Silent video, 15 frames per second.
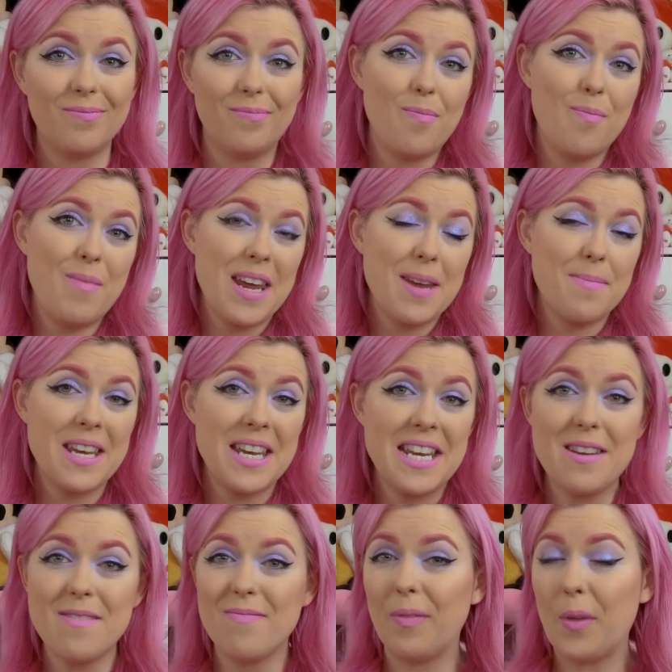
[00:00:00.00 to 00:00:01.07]

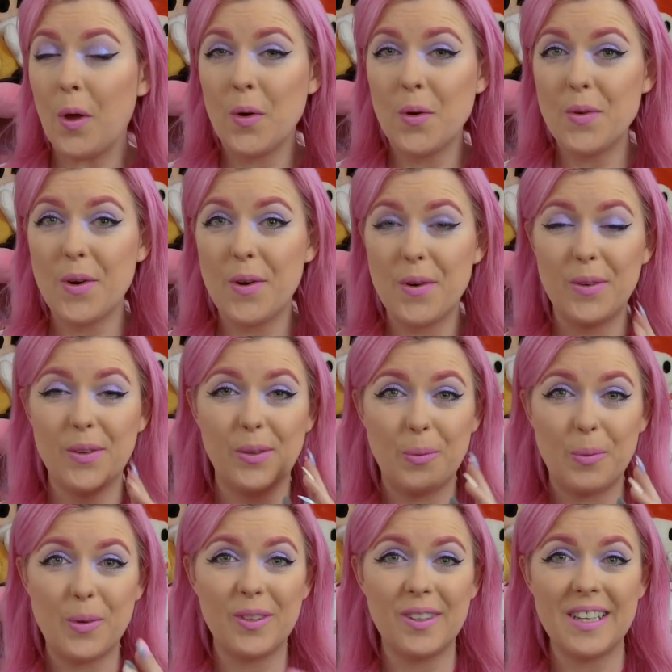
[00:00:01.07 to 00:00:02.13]
Maybe. Who knows?
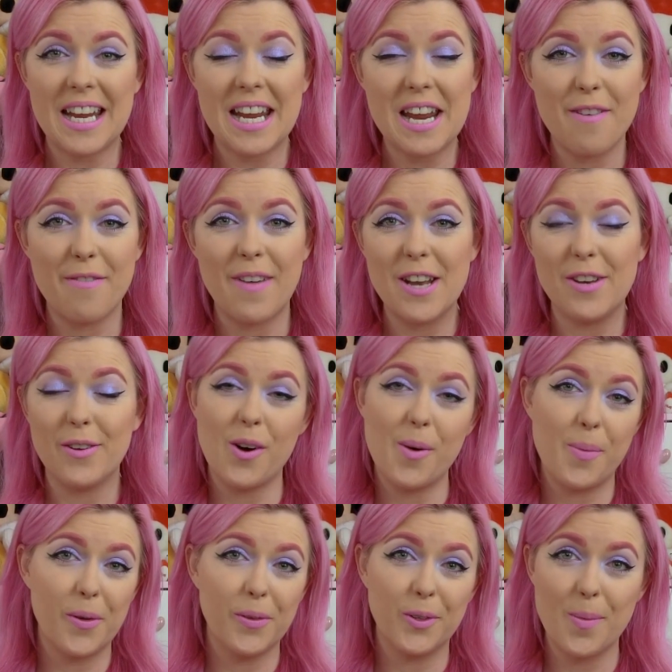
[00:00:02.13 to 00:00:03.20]
We'll see. If I do, I'll
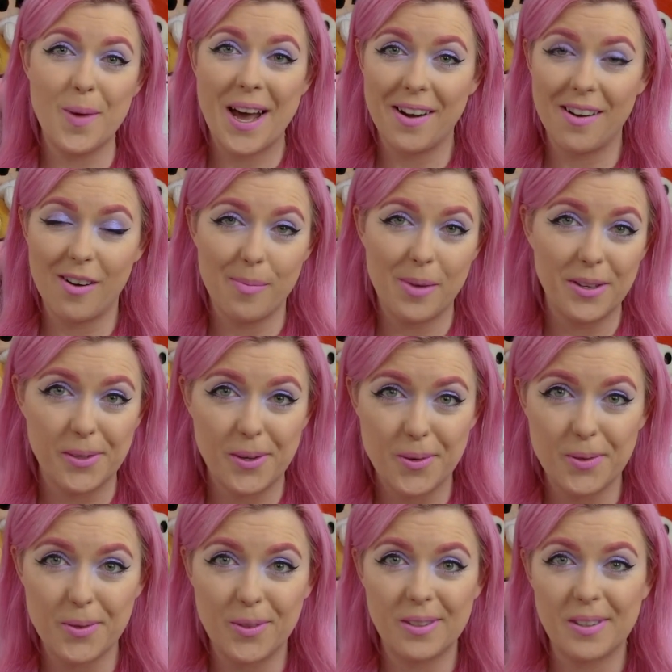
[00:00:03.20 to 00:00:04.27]
post about it on my
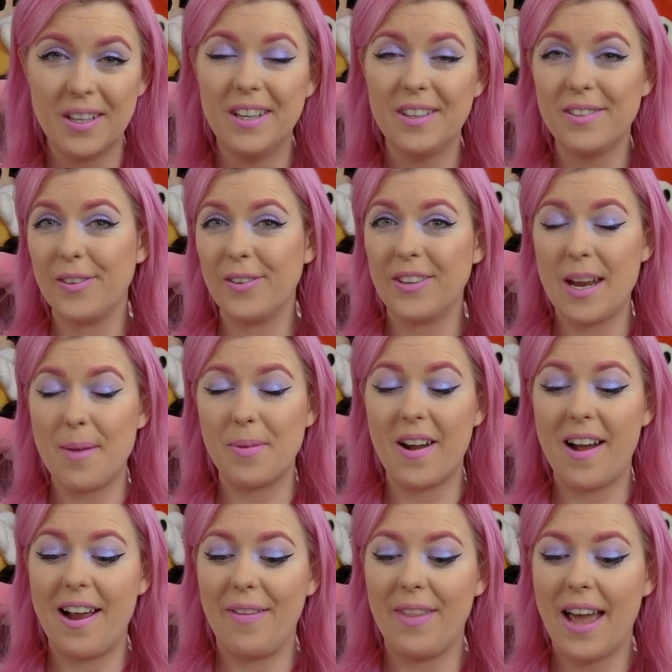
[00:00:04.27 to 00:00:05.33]
socials. So keep an
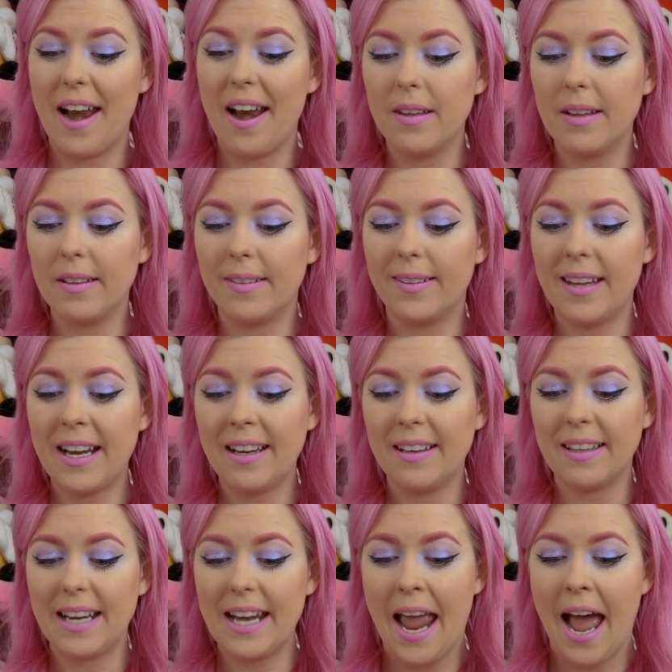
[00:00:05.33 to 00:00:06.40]
eye on that.
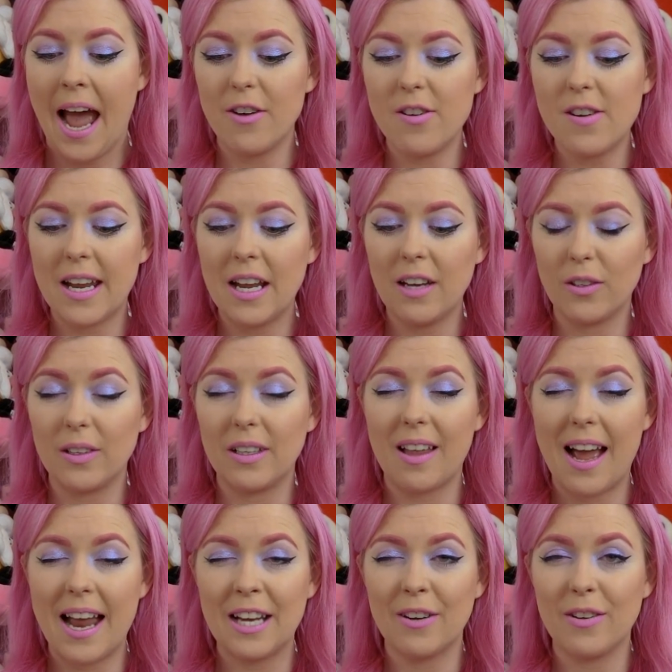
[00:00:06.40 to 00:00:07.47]
Secondly, how do you get good
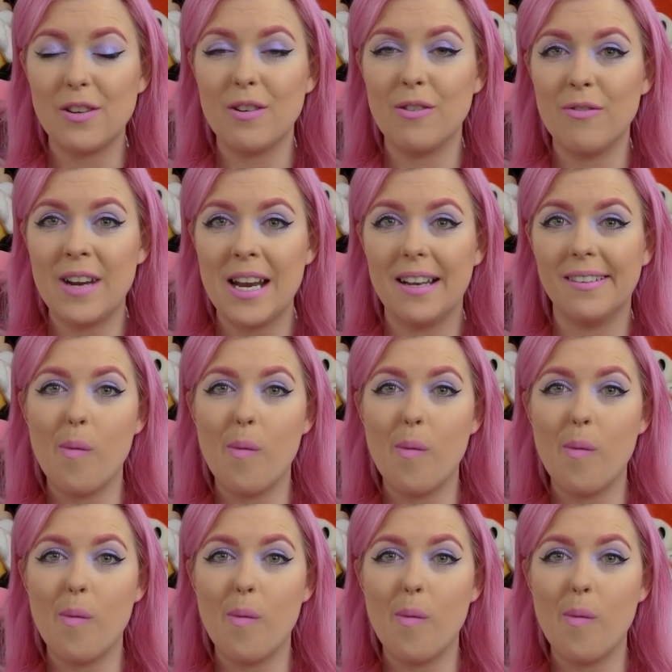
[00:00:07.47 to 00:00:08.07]
lighting on your vids?